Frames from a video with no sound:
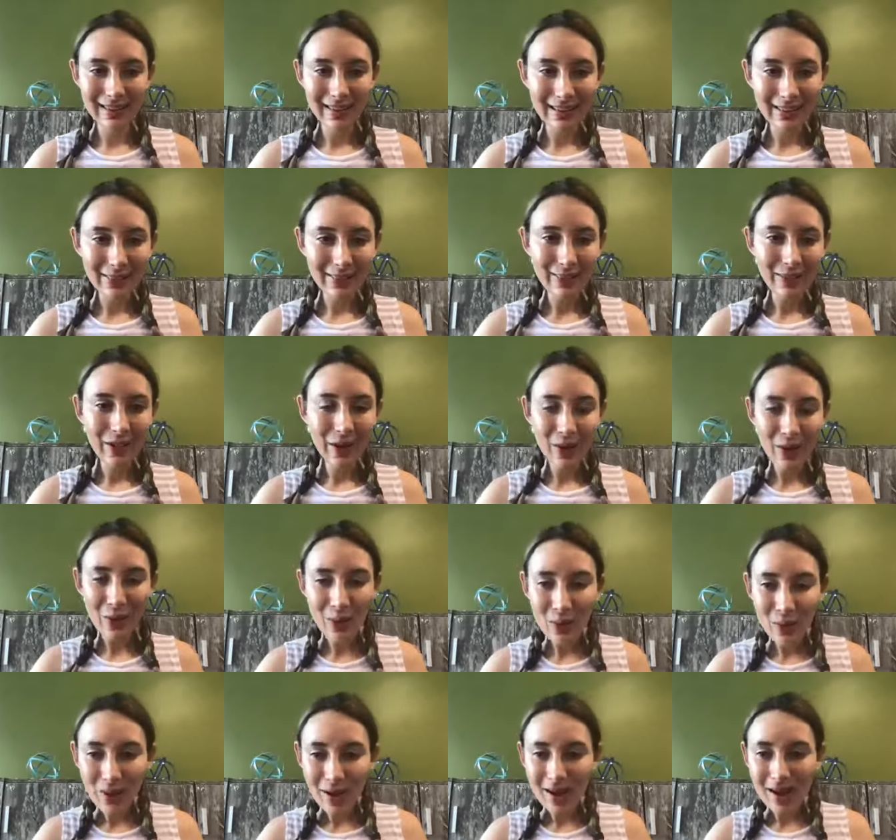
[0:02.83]

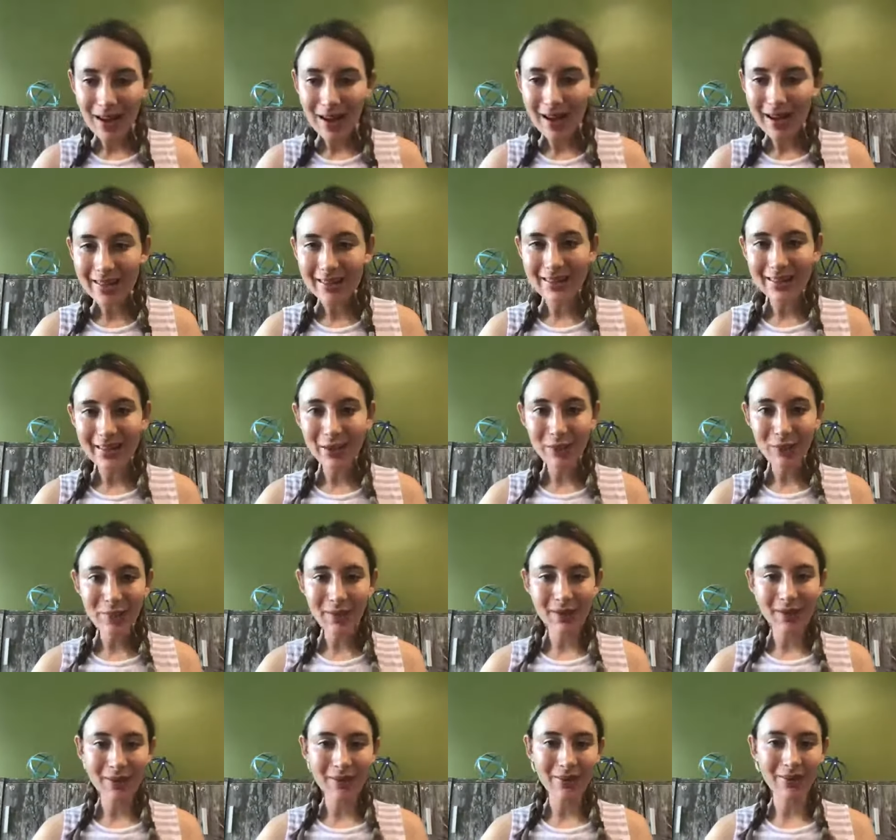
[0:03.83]
Hello, I think
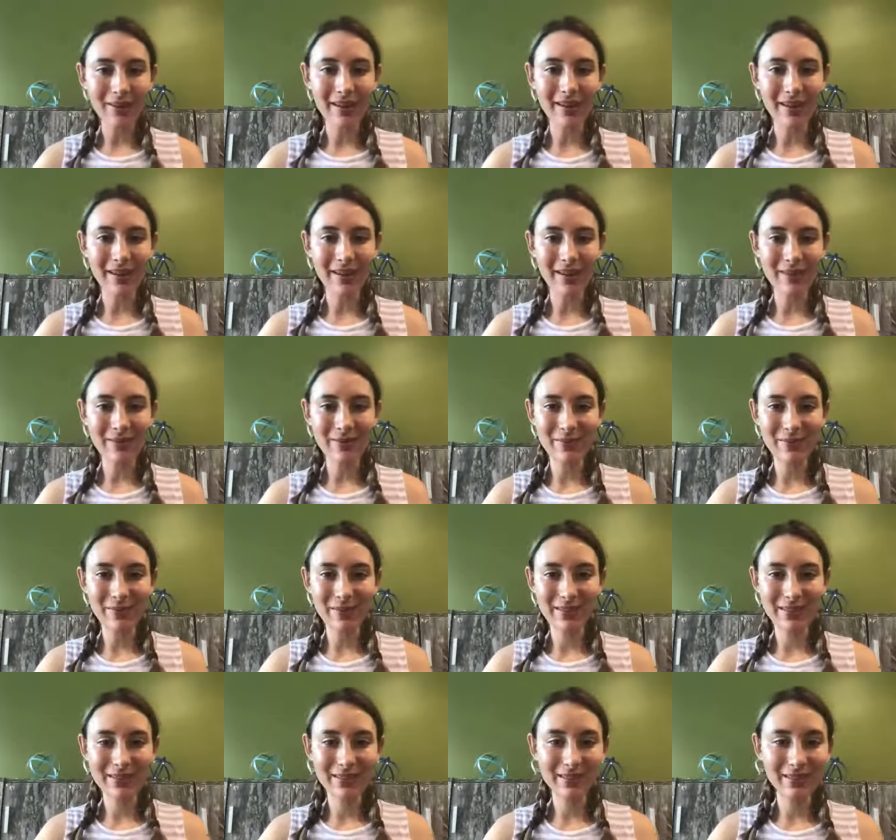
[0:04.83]
we are live.
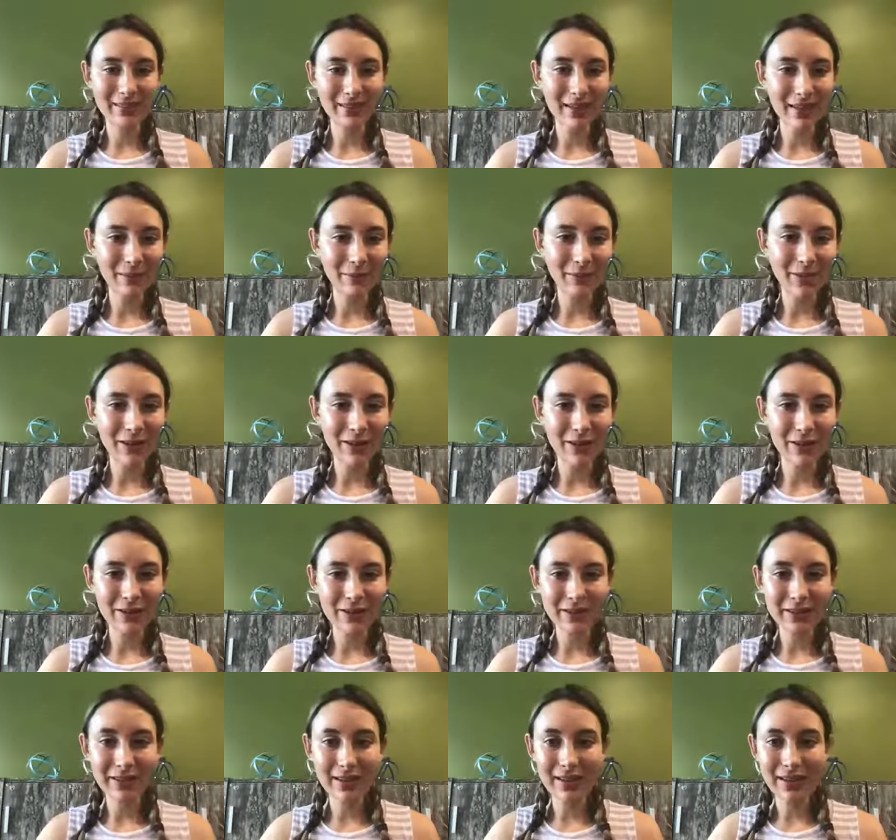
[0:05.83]
Uh, we are
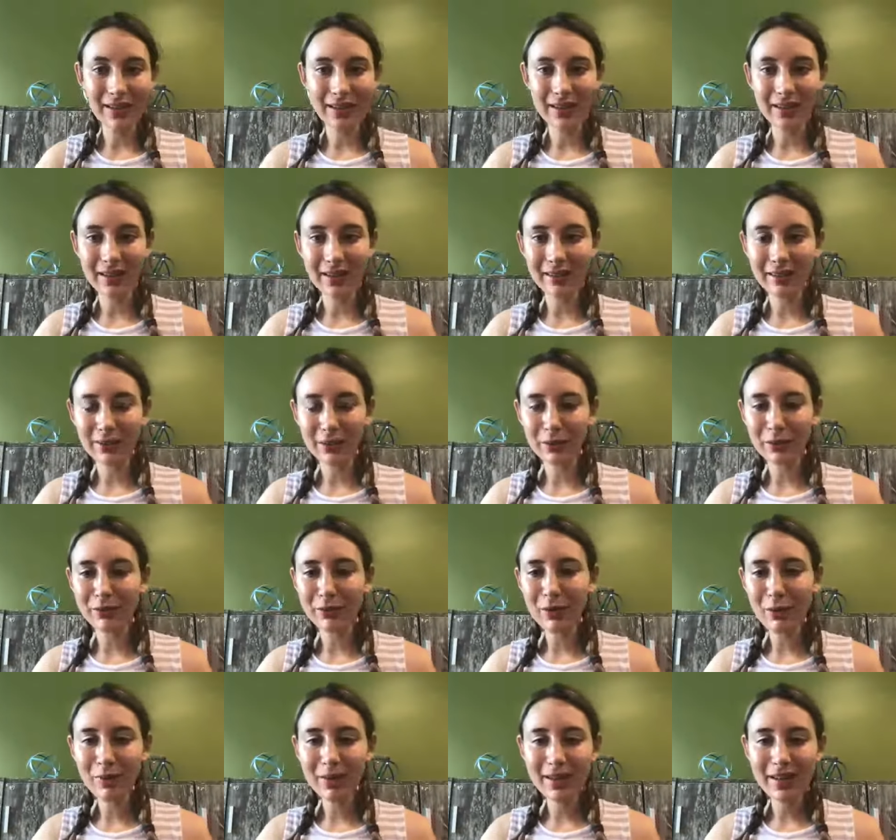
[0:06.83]
just getting a little
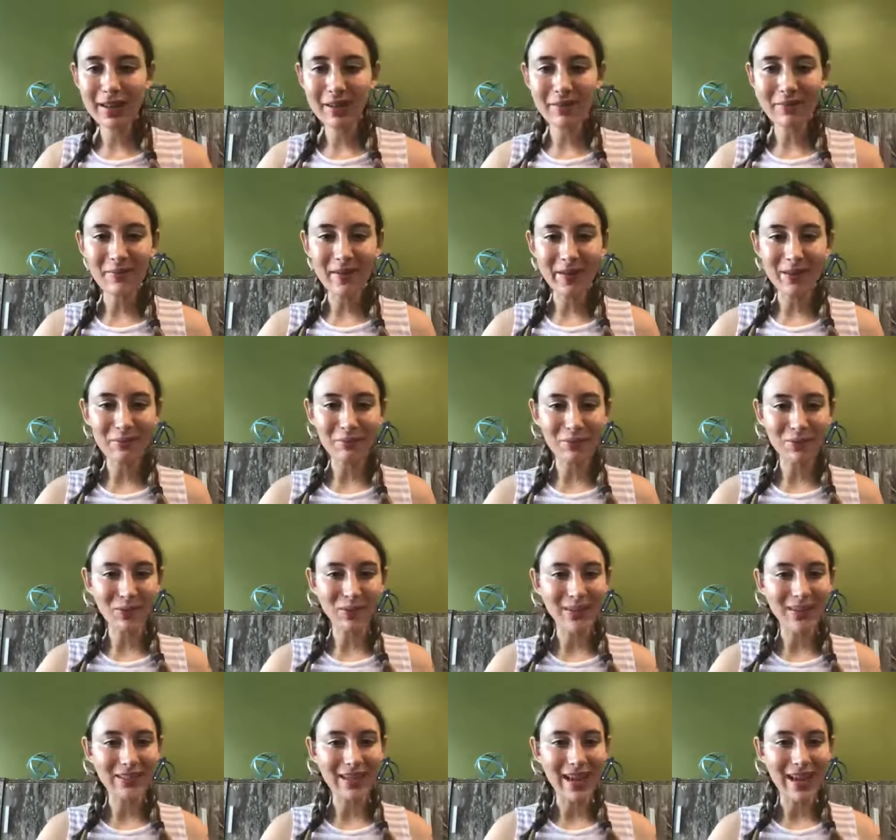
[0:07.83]
loading.
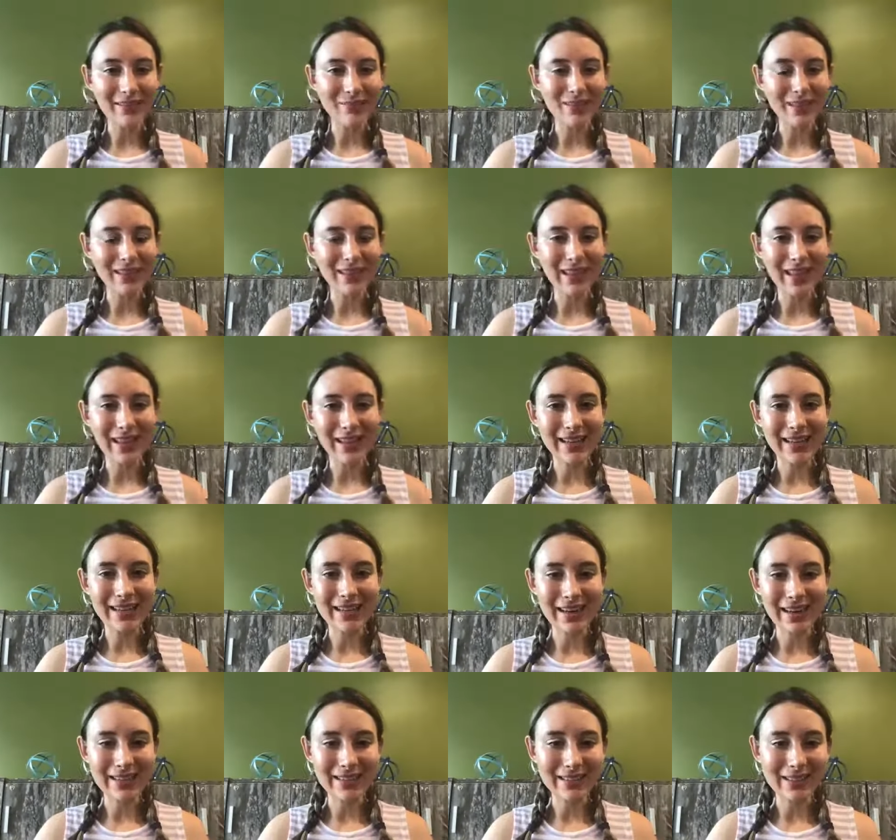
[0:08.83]
Facebook is having that
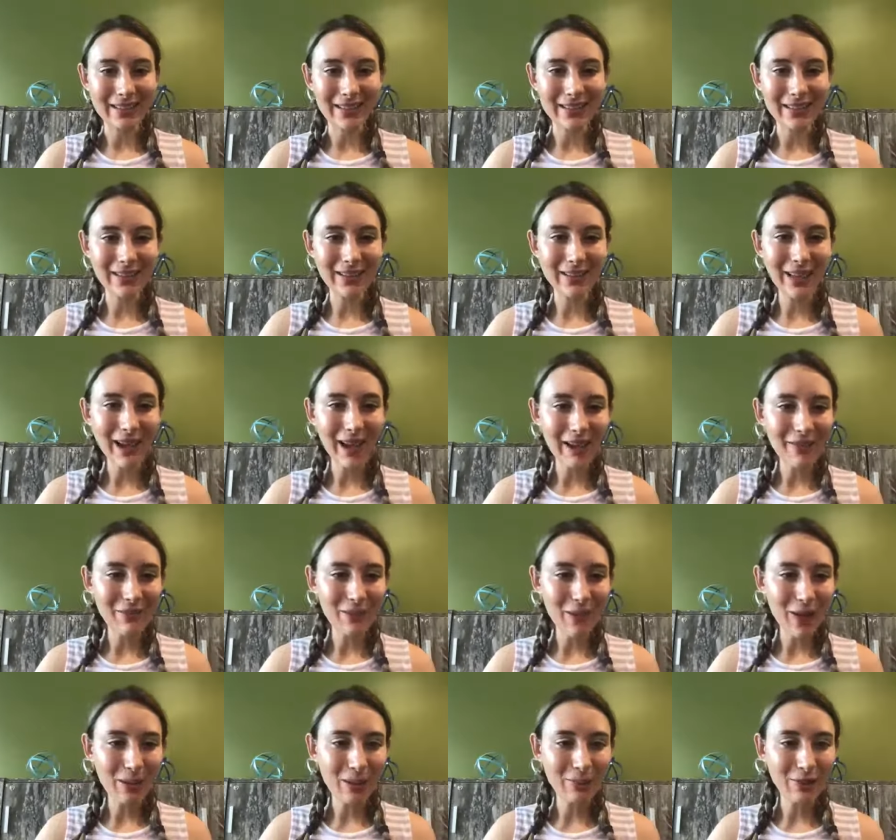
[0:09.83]
connecting live
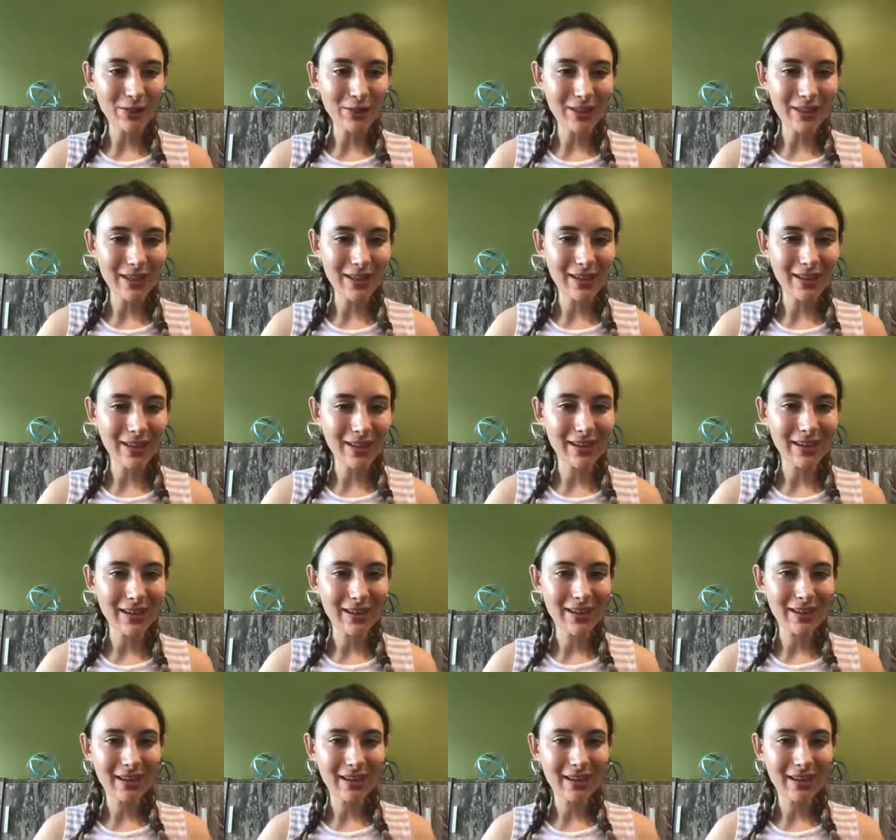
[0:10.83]
option.